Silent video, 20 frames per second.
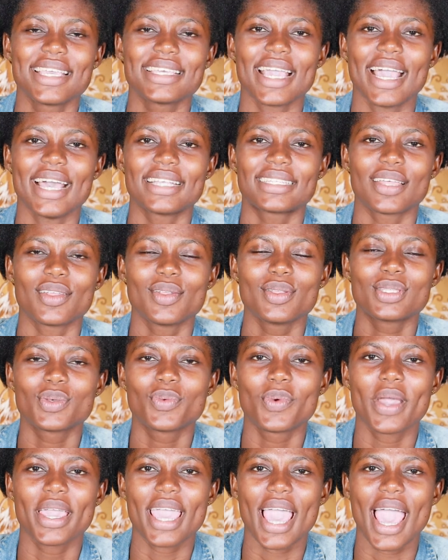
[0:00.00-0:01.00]
Yes, and it's
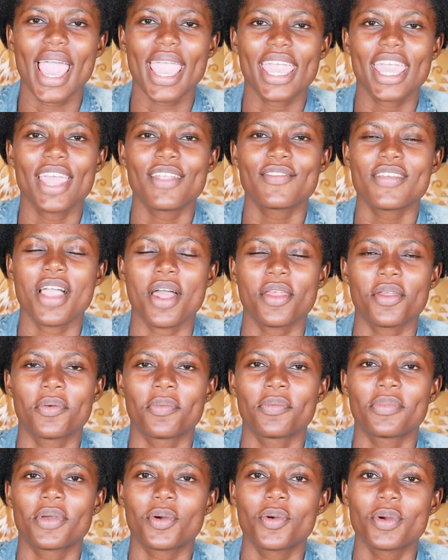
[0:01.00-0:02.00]
way we are
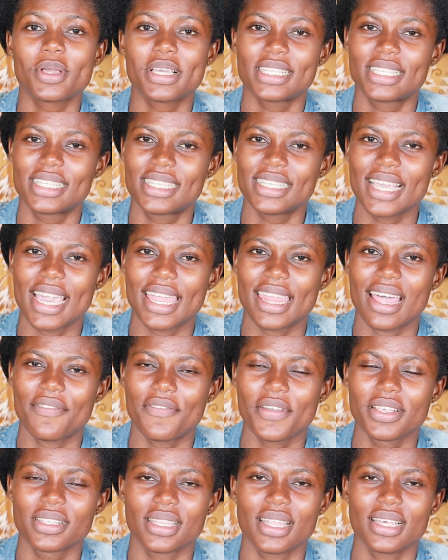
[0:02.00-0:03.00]
no Cookie T and a
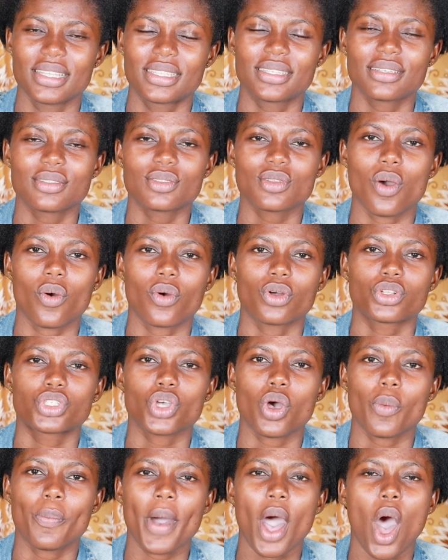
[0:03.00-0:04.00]
Celestine Donkor
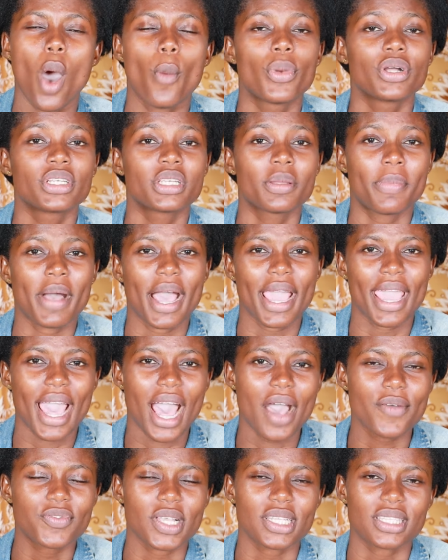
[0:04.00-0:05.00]
chopper or mother by
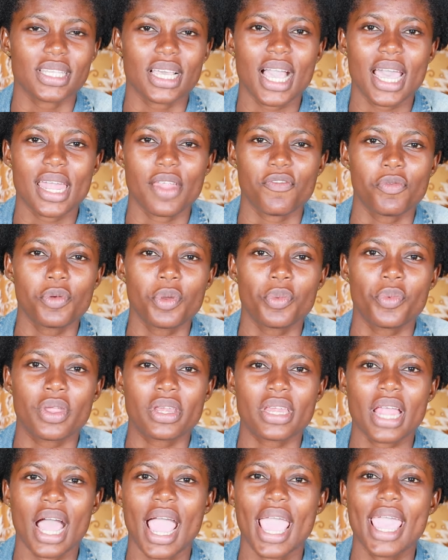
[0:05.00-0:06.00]
after second of
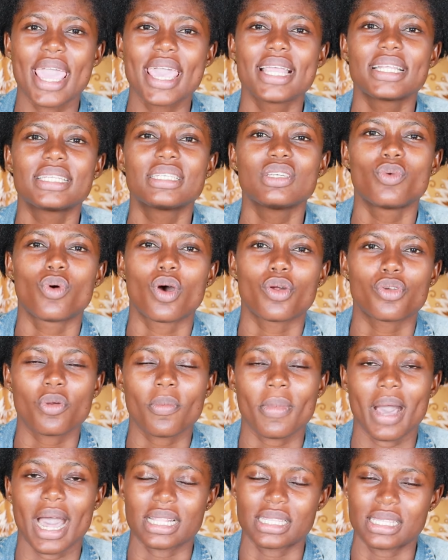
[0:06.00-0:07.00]
February
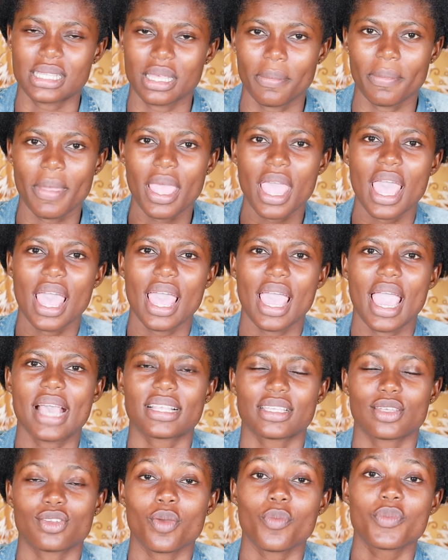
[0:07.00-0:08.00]
81 at 10.
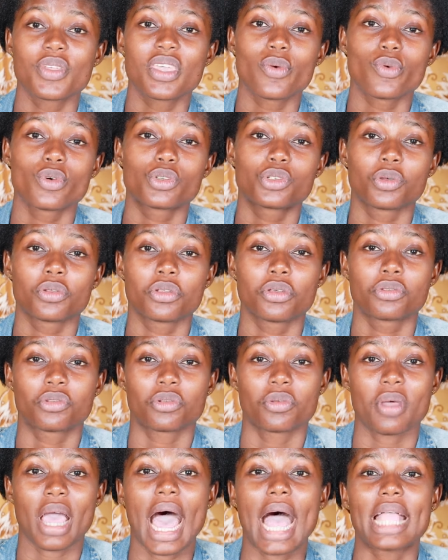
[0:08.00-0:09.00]
As I will show you
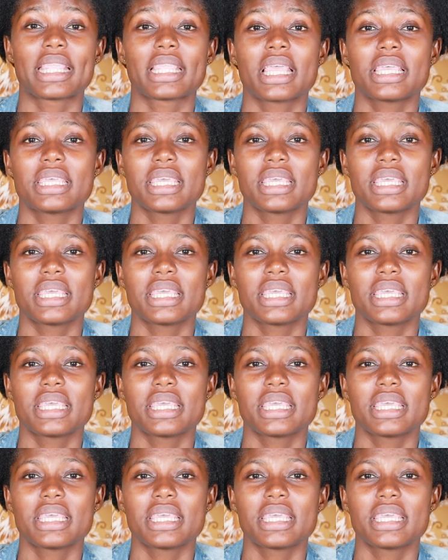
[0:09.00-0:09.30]
soon, and